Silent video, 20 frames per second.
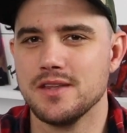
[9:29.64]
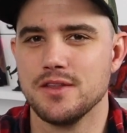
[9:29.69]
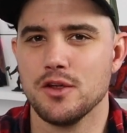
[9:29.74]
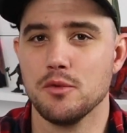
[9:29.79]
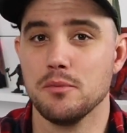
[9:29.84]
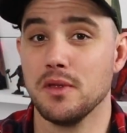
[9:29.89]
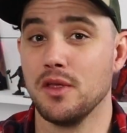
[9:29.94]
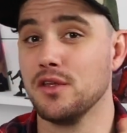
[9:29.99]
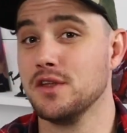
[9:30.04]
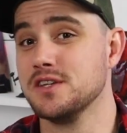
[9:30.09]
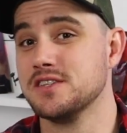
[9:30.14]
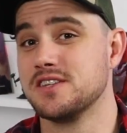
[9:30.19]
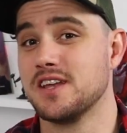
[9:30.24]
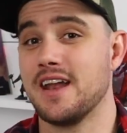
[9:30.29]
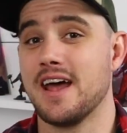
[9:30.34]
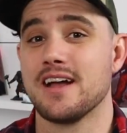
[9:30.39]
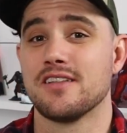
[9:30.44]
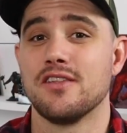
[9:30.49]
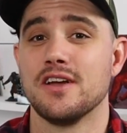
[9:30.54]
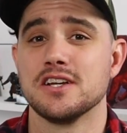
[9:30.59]
They're abilities that
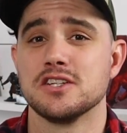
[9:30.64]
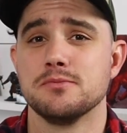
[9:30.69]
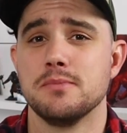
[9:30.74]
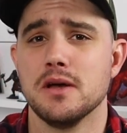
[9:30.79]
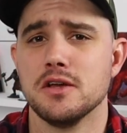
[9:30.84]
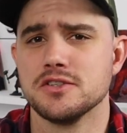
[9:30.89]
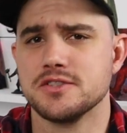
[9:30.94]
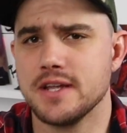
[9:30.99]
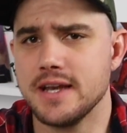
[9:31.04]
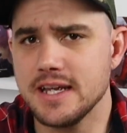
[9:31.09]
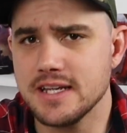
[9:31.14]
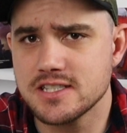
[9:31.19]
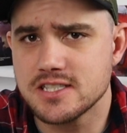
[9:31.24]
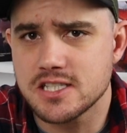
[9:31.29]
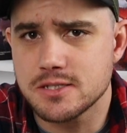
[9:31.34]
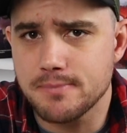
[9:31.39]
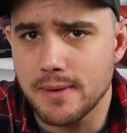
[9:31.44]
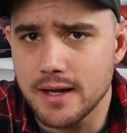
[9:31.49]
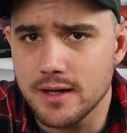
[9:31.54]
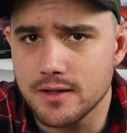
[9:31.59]
act like spells that ain't
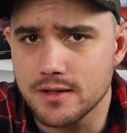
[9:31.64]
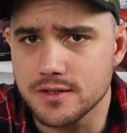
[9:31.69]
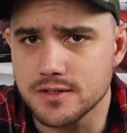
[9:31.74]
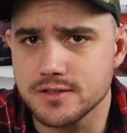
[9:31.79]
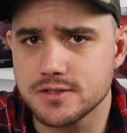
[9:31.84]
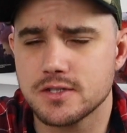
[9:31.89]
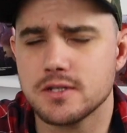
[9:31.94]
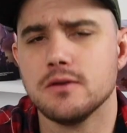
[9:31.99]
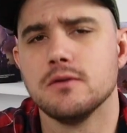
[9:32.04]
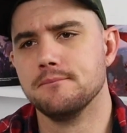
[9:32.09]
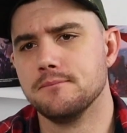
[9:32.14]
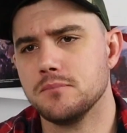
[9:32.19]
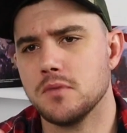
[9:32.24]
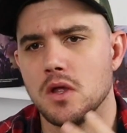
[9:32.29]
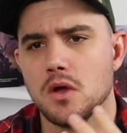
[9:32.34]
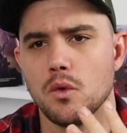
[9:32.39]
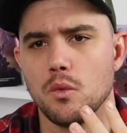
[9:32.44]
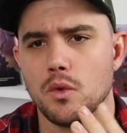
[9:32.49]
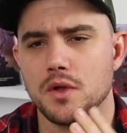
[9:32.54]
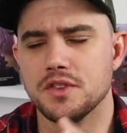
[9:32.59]
spells.
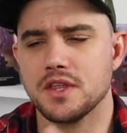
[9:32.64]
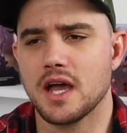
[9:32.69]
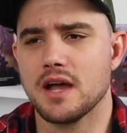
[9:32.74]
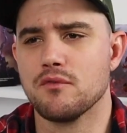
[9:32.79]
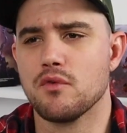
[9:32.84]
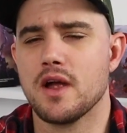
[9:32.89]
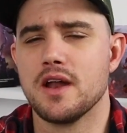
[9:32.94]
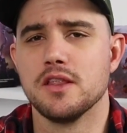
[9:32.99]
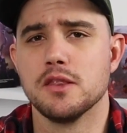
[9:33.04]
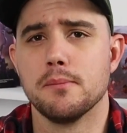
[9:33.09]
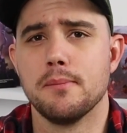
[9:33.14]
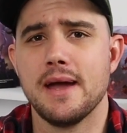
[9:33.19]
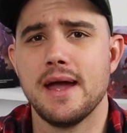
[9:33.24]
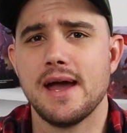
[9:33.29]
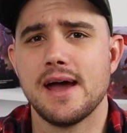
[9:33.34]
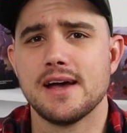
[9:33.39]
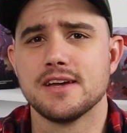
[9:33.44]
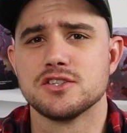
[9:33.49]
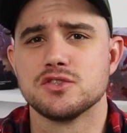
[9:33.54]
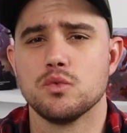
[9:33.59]
One thing I've ran in the
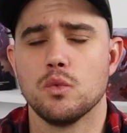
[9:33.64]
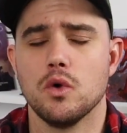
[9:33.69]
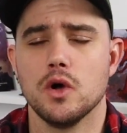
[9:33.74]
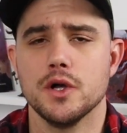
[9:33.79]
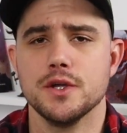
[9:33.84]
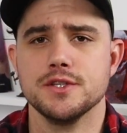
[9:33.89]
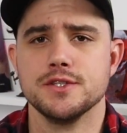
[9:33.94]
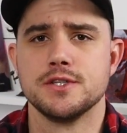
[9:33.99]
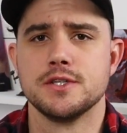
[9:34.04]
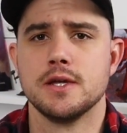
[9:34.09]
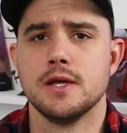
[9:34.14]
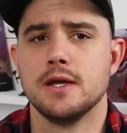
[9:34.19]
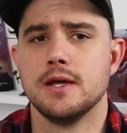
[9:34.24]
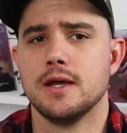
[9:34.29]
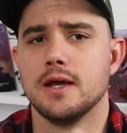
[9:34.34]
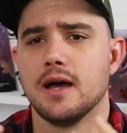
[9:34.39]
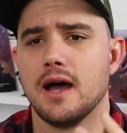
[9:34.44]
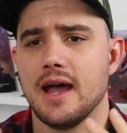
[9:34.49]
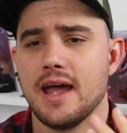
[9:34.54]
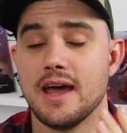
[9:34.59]
past was
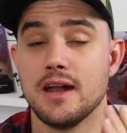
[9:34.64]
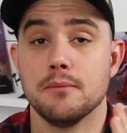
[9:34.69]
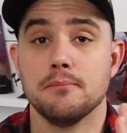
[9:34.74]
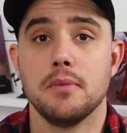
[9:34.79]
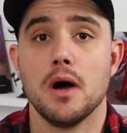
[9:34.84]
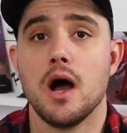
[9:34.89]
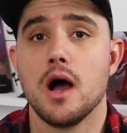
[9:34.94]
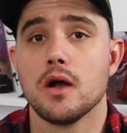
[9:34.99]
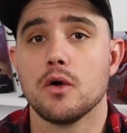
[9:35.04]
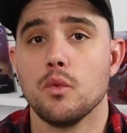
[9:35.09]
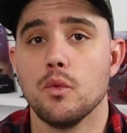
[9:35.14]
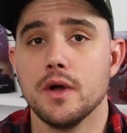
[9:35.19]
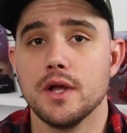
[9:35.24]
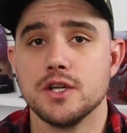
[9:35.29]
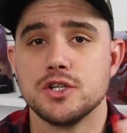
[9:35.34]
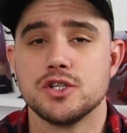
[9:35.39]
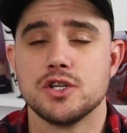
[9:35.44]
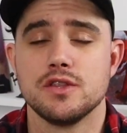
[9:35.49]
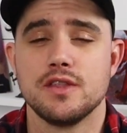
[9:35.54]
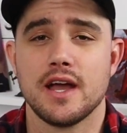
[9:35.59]
I had a bog
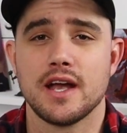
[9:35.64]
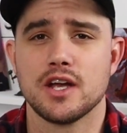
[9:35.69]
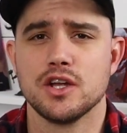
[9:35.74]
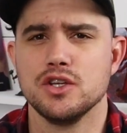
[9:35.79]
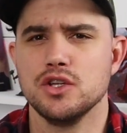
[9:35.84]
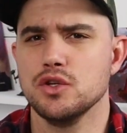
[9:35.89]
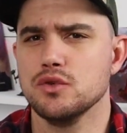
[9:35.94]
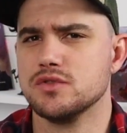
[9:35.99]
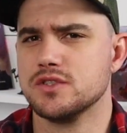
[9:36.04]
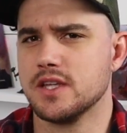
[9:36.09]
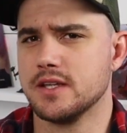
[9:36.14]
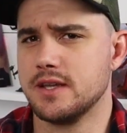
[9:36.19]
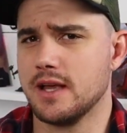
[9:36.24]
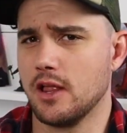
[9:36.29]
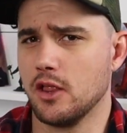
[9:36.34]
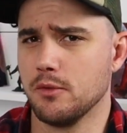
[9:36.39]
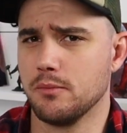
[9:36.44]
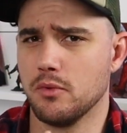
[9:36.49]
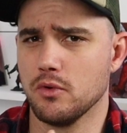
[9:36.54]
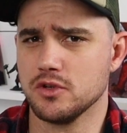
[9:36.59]
witch that could use the
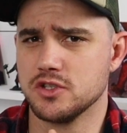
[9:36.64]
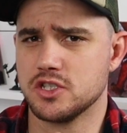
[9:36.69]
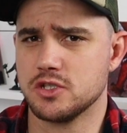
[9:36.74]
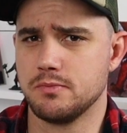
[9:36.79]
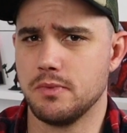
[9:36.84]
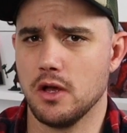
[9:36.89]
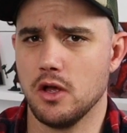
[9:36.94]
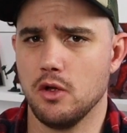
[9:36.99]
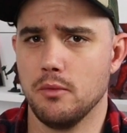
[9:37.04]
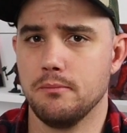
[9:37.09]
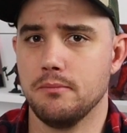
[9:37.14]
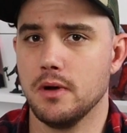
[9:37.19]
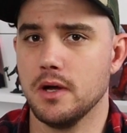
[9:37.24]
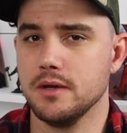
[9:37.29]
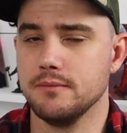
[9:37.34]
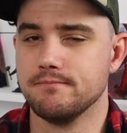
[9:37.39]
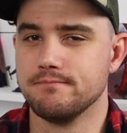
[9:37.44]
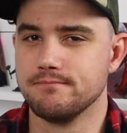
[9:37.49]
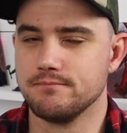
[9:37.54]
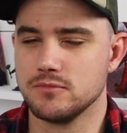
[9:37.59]
teleport spell,
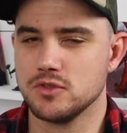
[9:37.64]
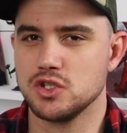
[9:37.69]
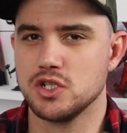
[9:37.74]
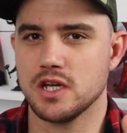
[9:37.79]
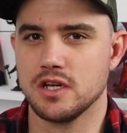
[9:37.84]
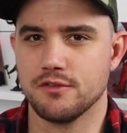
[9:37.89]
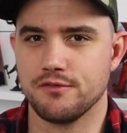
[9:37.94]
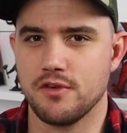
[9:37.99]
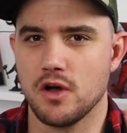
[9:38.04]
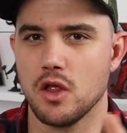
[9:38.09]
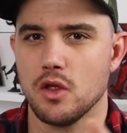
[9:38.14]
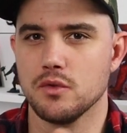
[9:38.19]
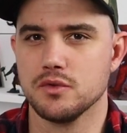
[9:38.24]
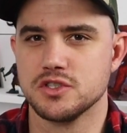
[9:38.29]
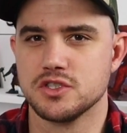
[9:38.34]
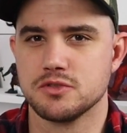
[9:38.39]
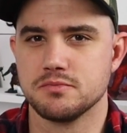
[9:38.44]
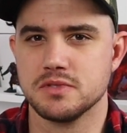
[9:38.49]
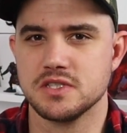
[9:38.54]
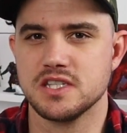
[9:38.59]
but she had to follow a
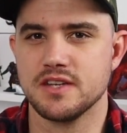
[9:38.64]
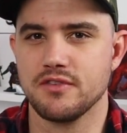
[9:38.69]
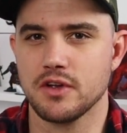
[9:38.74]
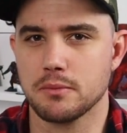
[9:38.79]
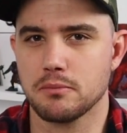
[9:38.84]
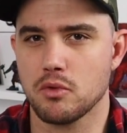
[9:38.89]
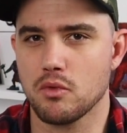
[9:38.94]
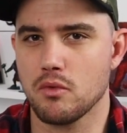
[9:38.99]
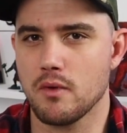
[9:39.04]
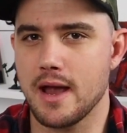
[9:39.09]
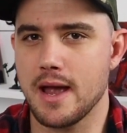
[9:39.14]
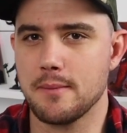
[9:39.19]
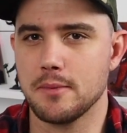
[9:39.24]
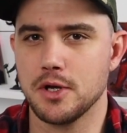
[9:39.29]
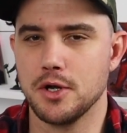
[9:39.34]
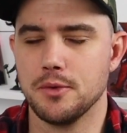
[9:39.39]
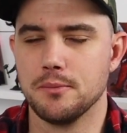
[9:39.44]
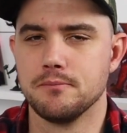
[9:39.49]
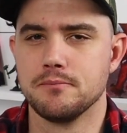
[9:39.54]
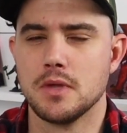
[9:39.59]
specific
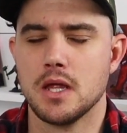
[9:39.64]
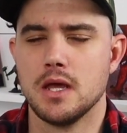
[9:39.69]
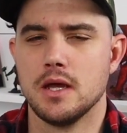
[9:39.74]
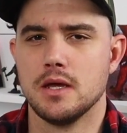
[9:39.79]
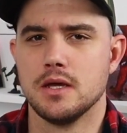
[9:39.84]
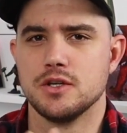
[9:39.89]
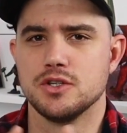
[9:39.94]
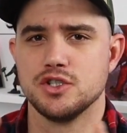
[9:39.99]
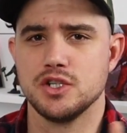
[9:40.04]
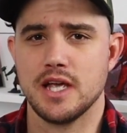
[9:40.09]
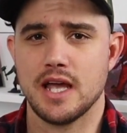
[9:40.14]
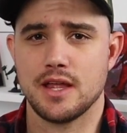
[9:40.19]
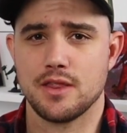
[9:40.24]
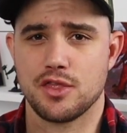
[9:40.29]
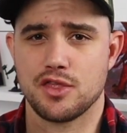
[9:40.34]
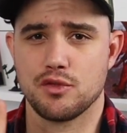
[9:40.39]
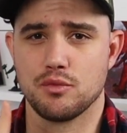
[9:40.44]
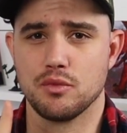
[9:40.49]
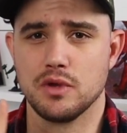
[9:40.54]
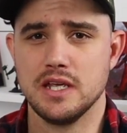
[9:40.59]
parameter. She
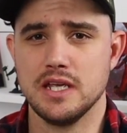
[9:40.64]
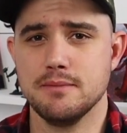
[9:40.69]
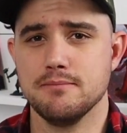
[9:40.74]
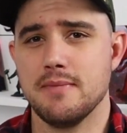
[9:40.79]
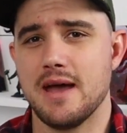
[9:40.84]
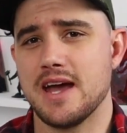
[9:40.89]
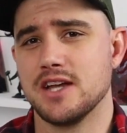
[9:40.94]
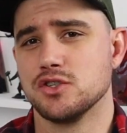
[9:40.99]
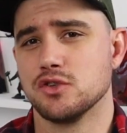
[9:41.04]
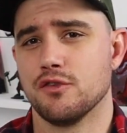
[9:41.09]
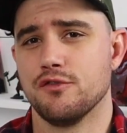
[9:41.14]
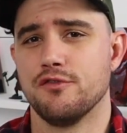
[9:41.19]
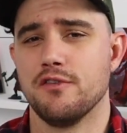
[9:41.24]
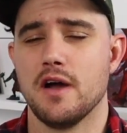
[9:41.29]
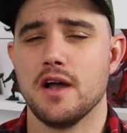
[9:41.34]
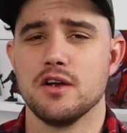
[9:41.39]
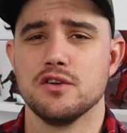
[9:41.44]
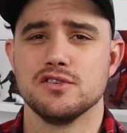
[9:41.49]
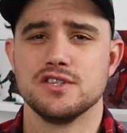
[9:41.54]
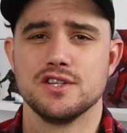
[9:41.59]
had 3 magical
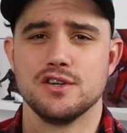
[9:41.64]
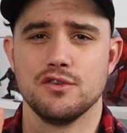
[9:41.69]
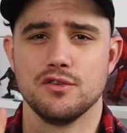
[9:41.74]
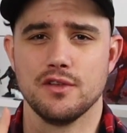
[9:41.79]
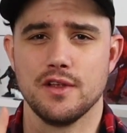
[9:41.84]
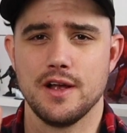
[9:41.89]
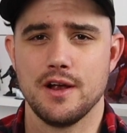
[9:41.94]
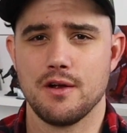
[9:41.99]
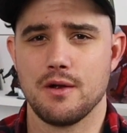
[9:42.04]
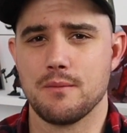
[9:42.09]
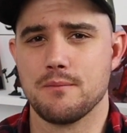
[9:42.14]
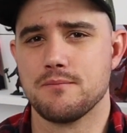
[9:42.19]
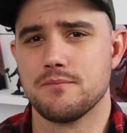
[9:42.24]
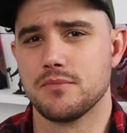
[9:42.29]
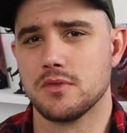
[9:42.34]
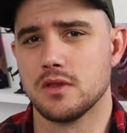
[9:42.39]
fires in her lair,